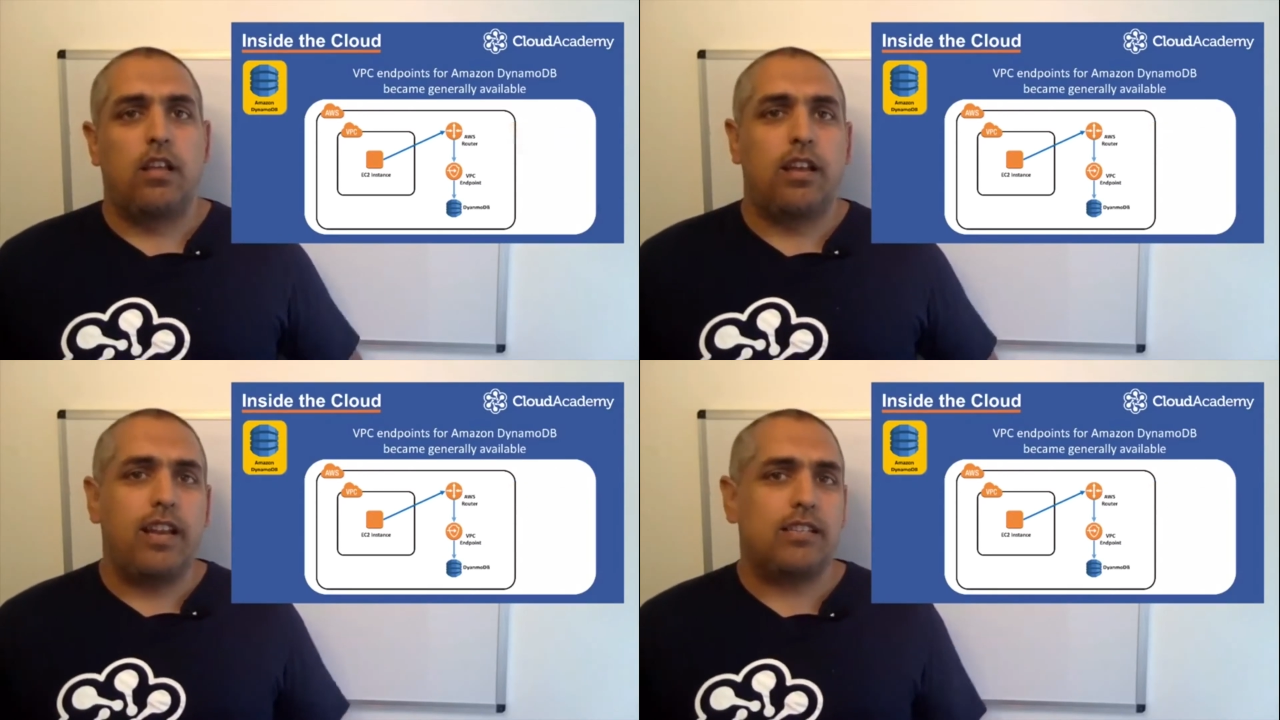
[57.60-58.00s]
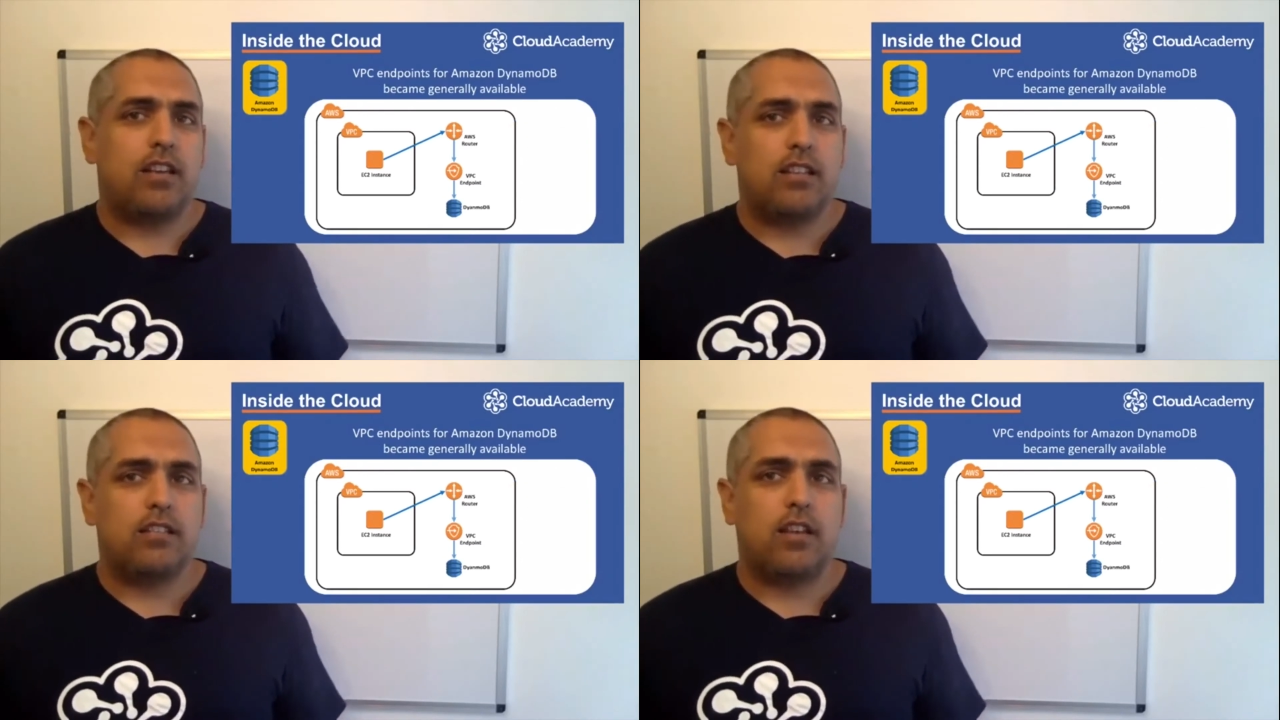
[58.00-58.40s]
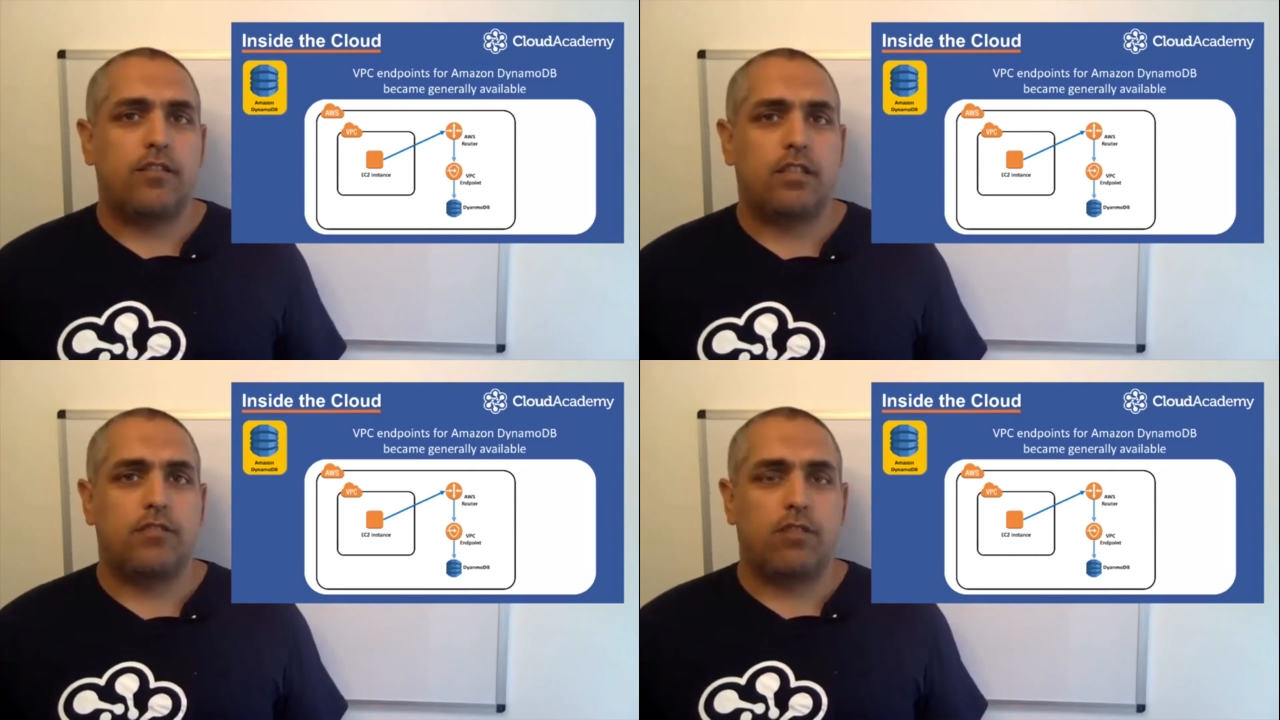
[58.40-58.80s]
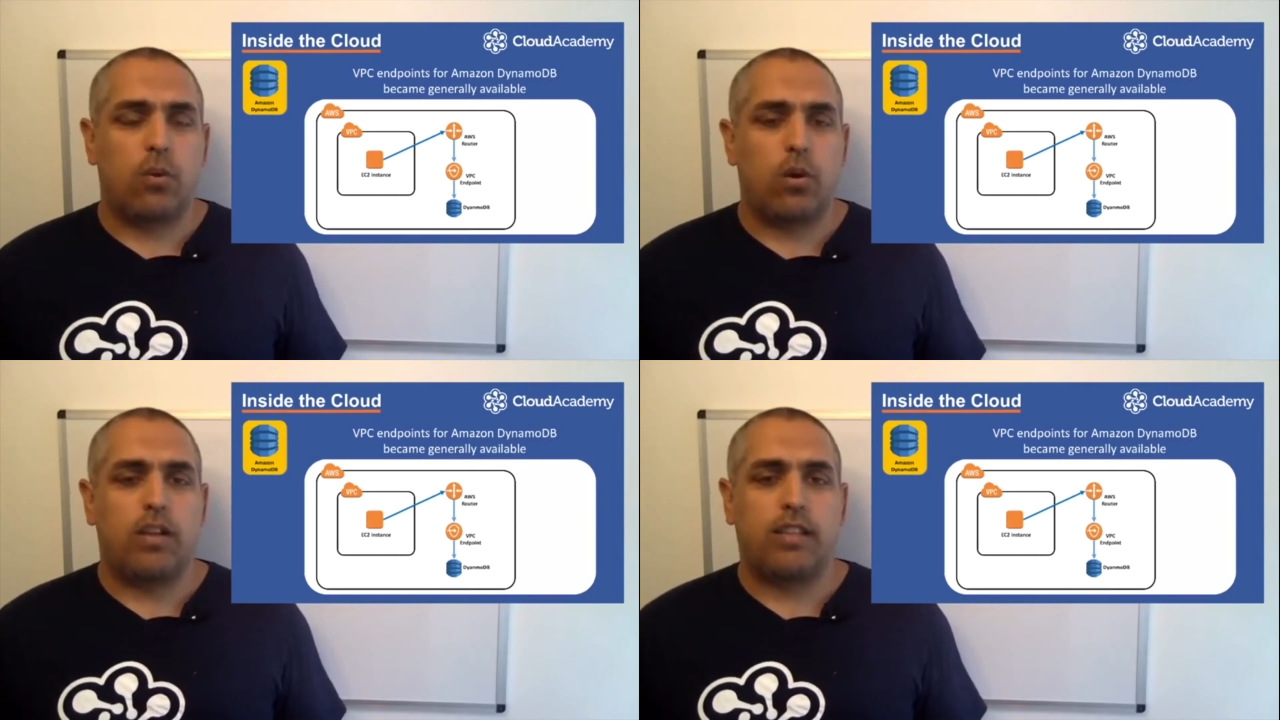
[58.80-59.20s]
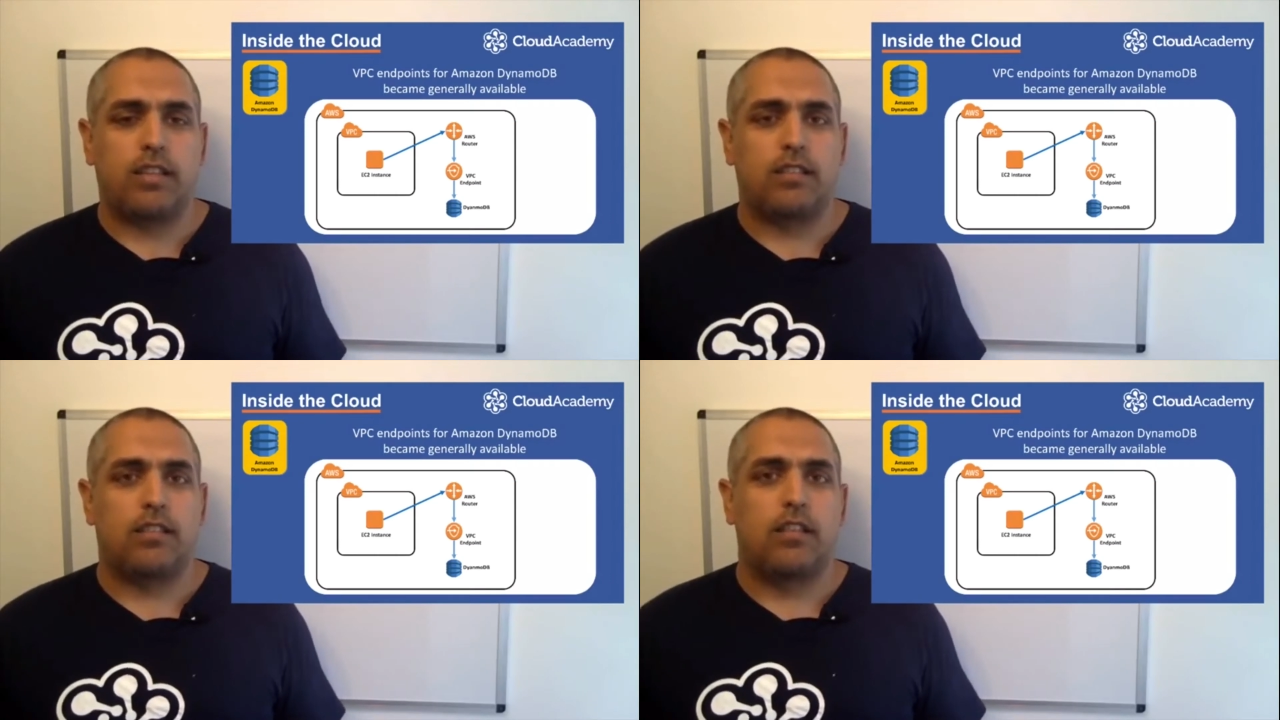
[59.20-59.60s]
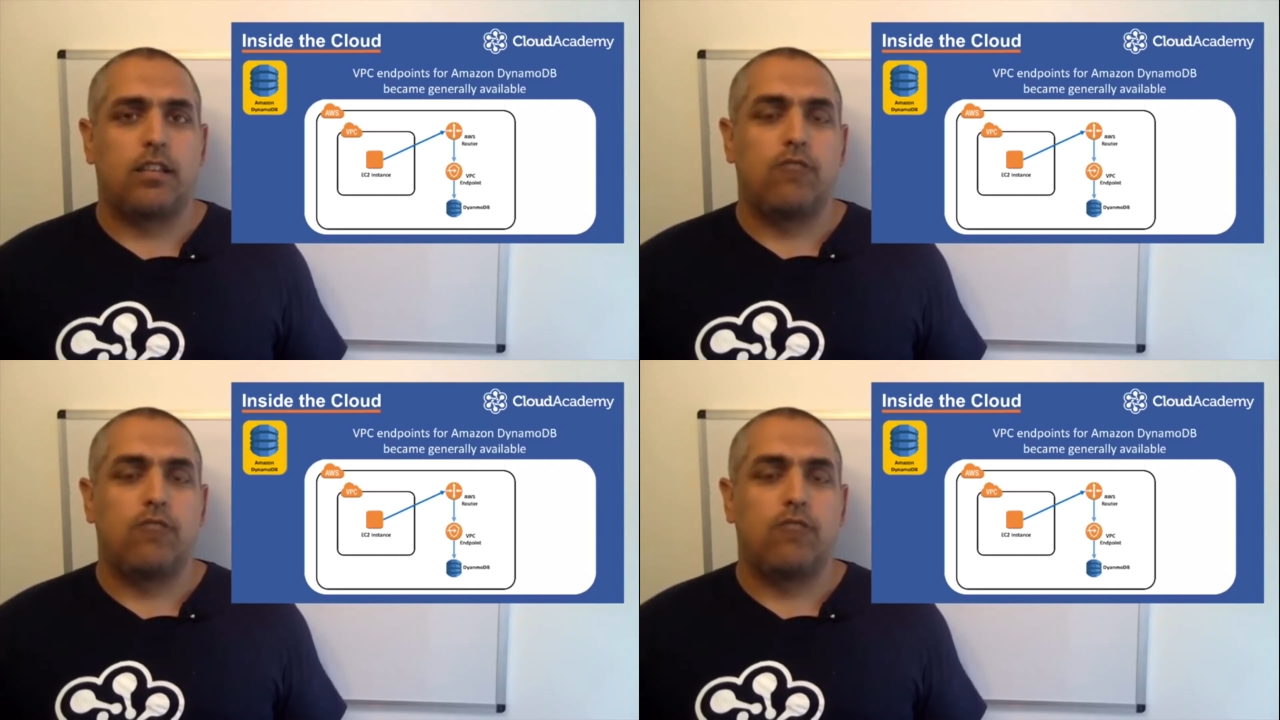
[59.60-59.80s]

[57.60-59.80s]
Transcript: unless other services required this,